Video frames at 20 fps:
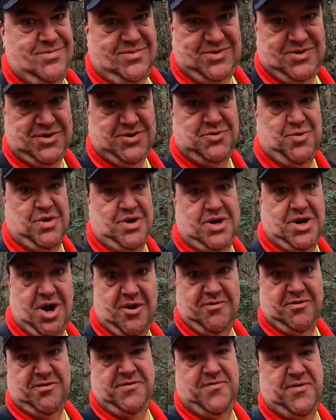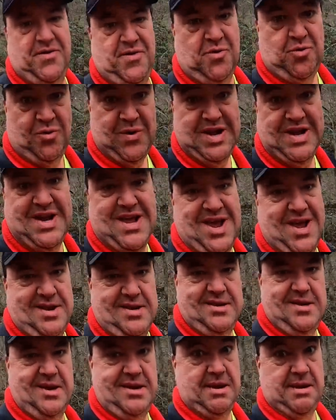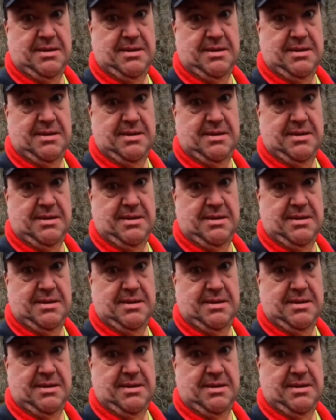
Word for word: just to recover for the weekend.